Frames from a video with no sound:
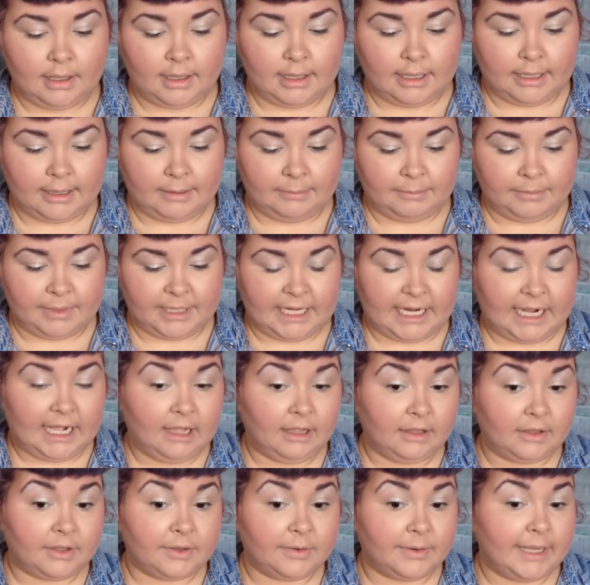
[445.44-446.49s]
But
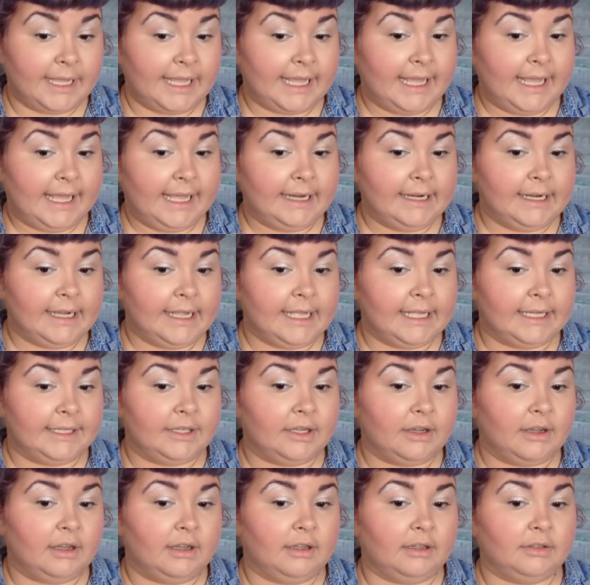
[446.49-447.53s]
I'll go ahead and
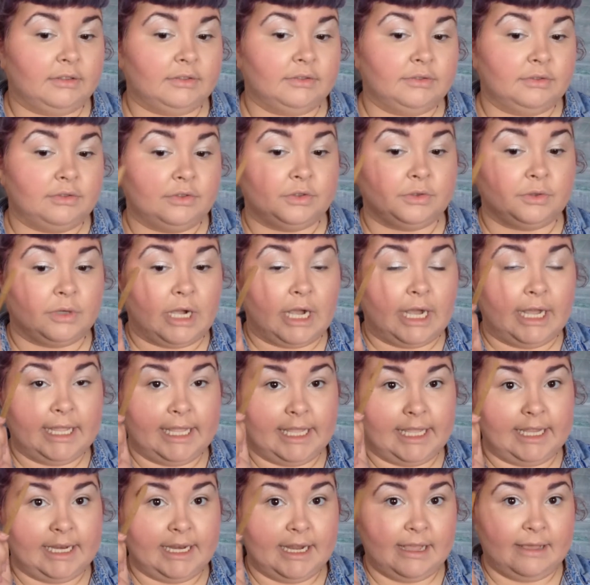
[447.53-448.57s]
I'll draw
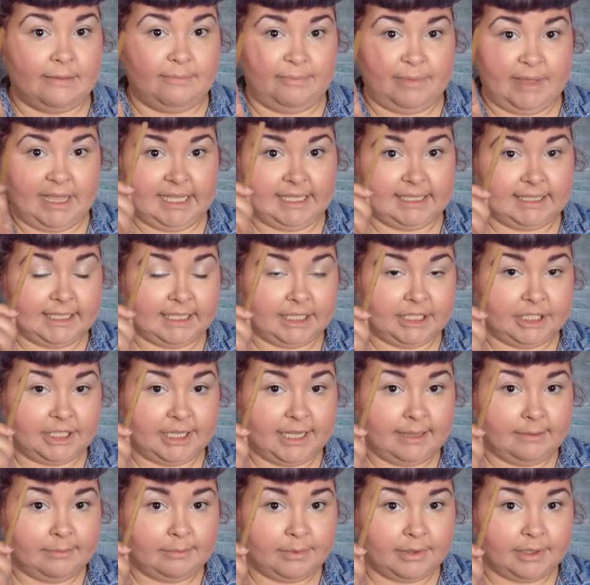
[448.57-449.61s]
in a basic
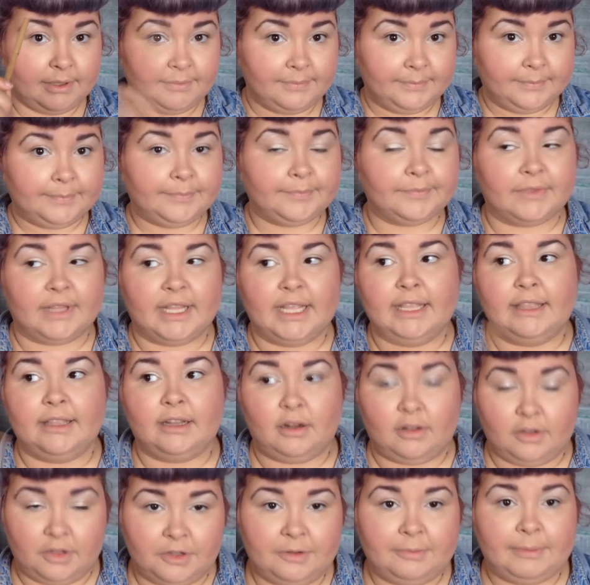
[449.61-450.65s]
shape, and
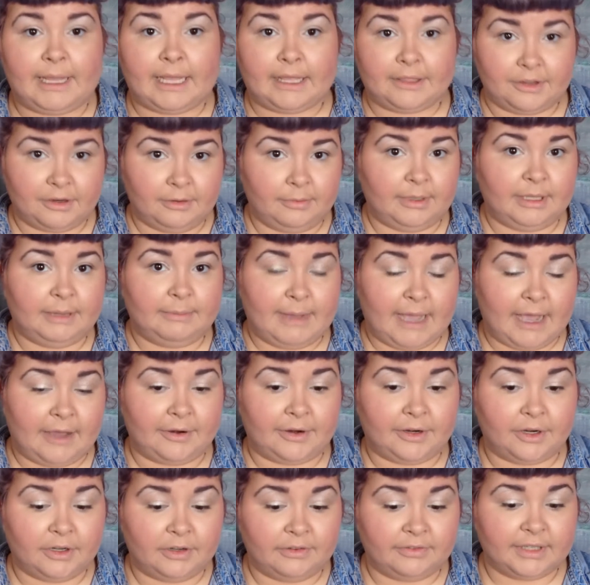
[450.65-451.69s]
then I'll go back through with
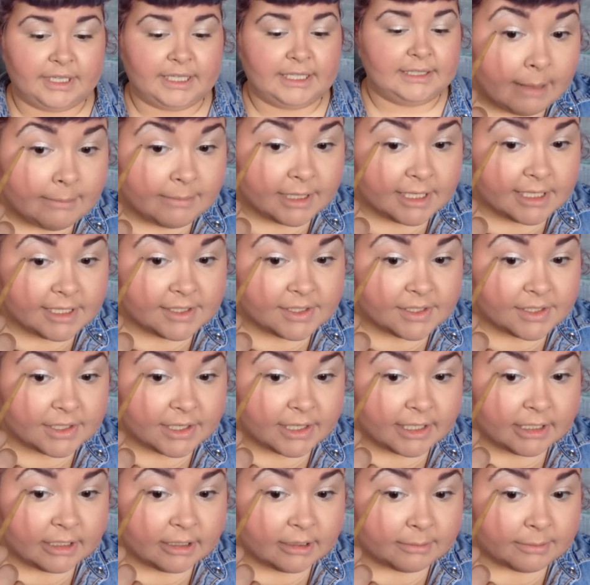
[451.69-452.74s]
powder over it. I'm going to
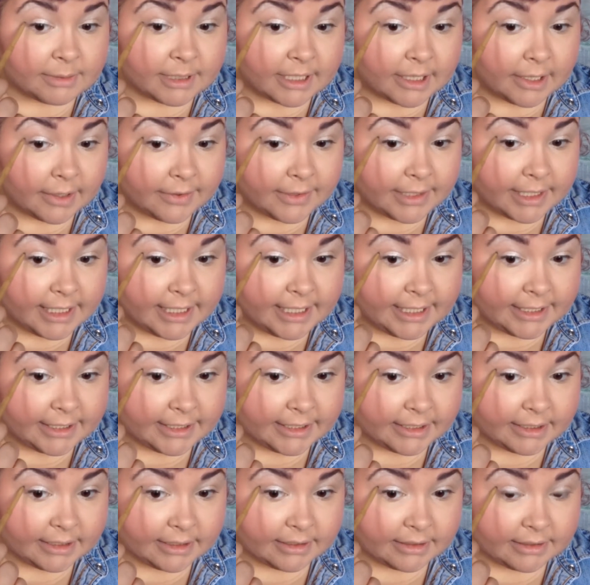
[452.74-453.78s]
start about
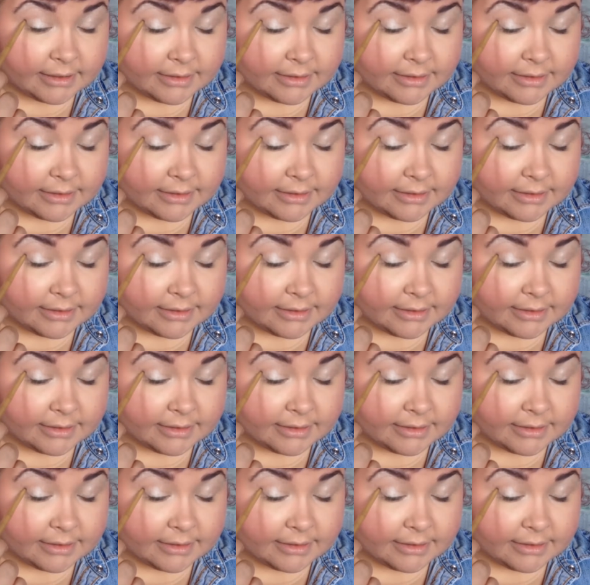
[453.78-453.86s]
here,